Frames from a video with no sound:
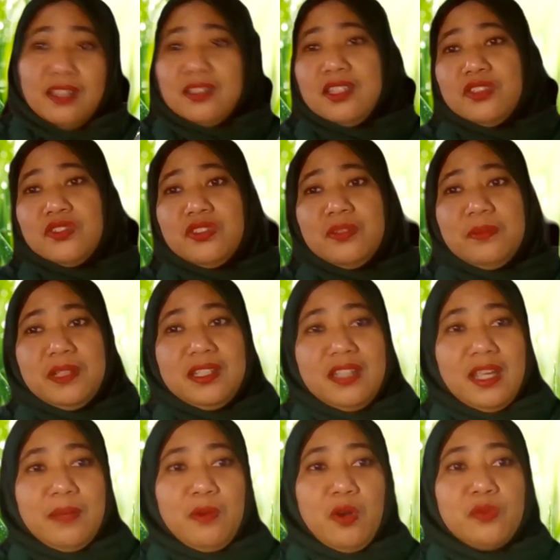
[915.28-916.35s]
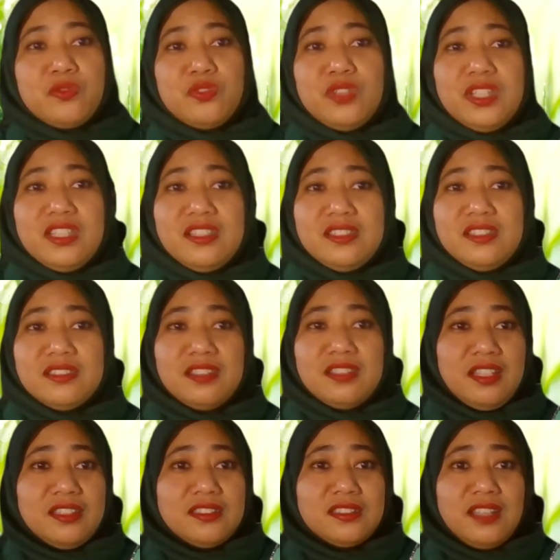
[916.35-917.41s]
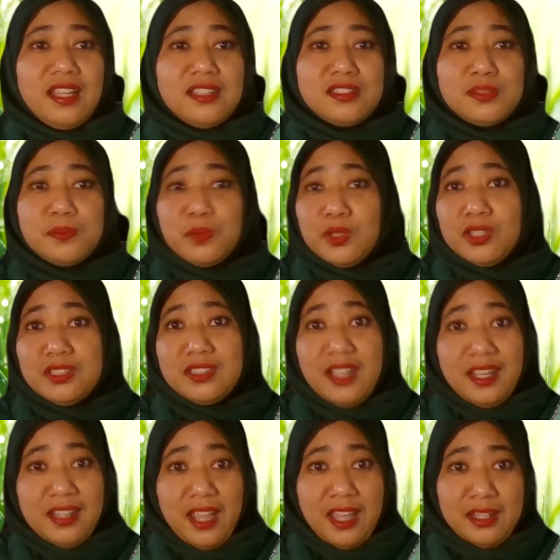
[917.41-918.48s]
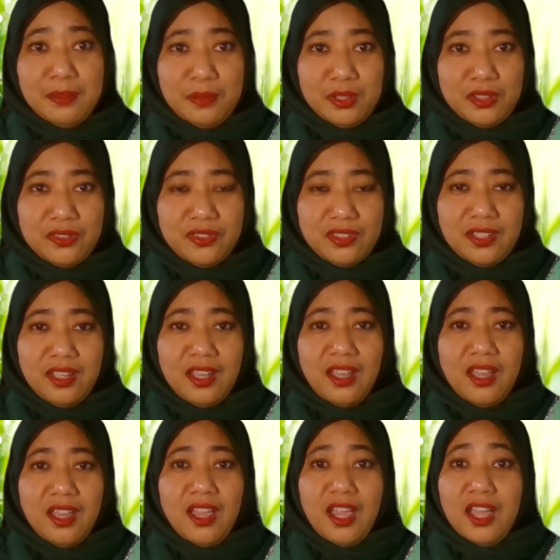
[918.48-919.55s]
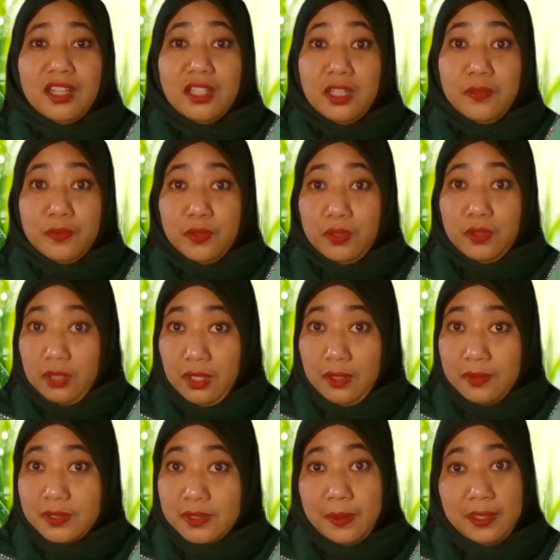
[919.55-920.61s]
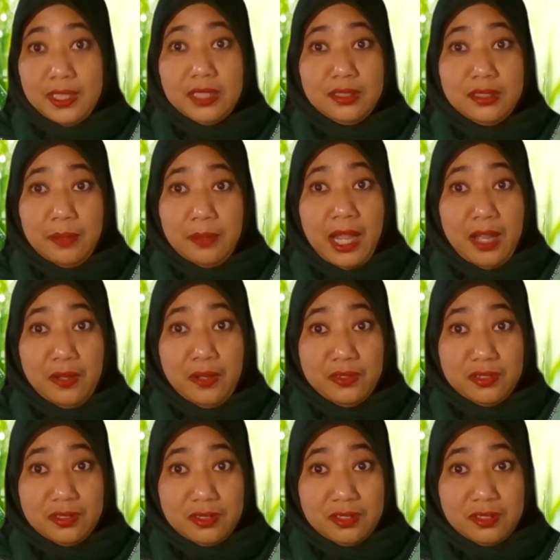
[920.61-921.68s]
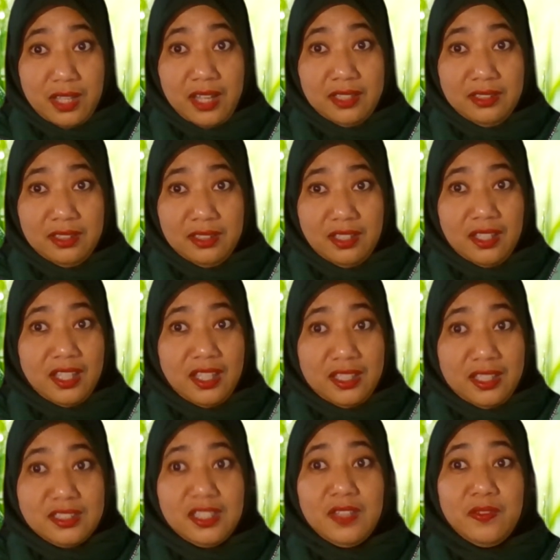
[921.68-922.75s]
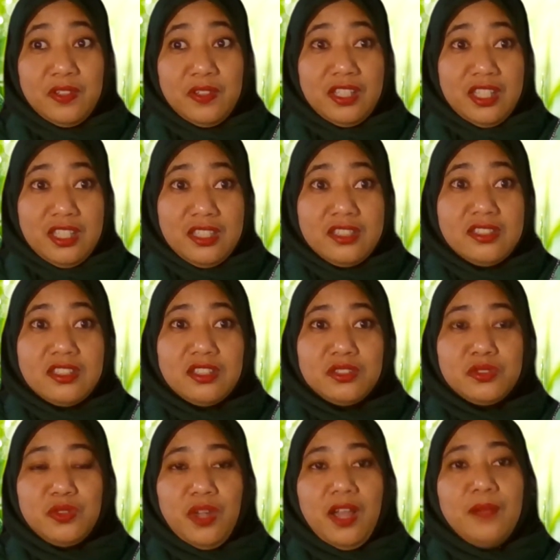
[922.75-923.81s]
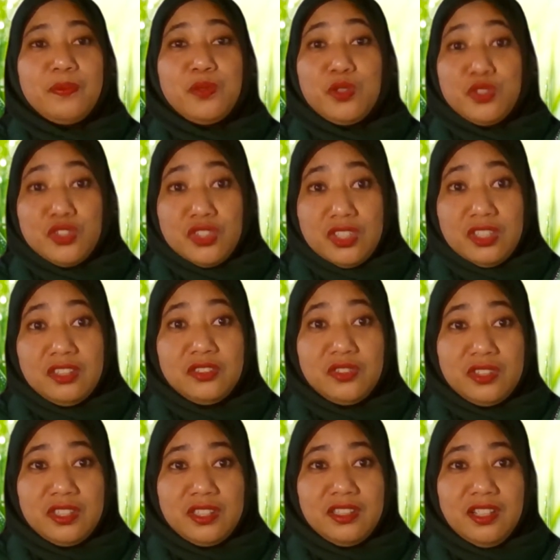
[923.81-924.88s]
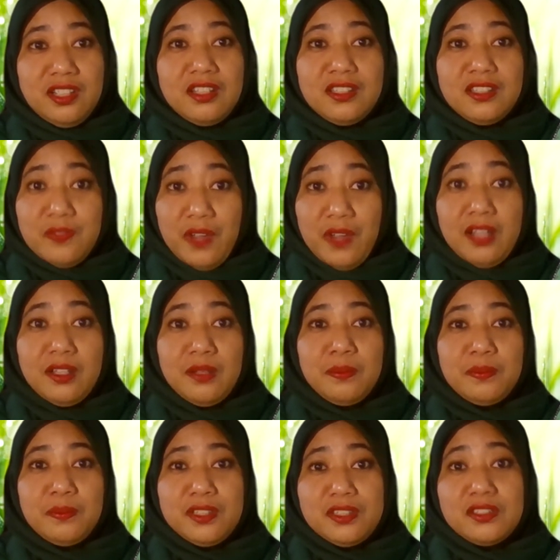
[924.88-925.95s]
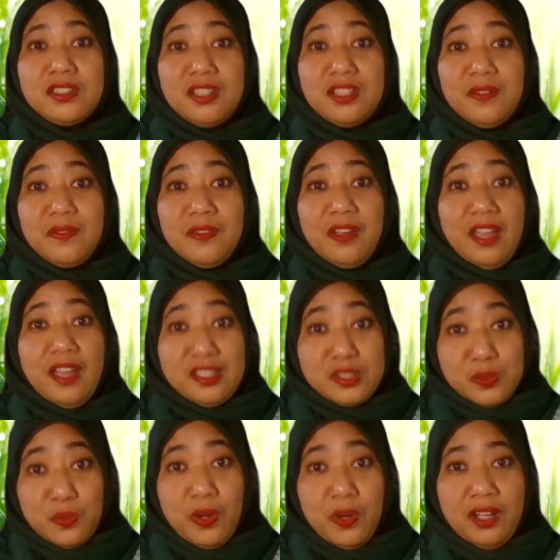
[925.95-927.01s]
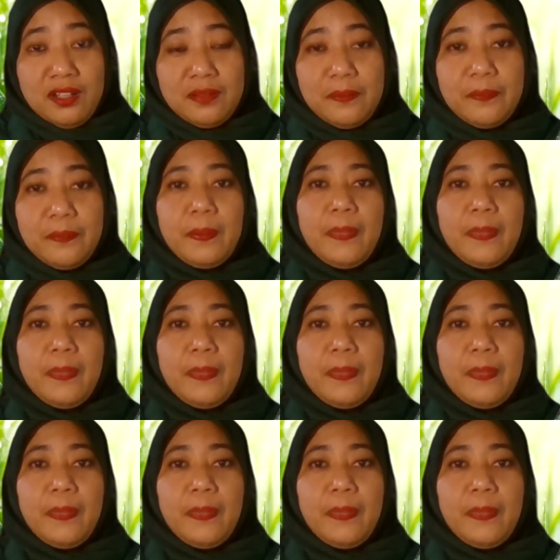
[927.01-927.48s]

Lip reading: Teach them the name of trees, insects, birds, and animals. And if you love spending time outside, it is even easier to help your children develop this love as well.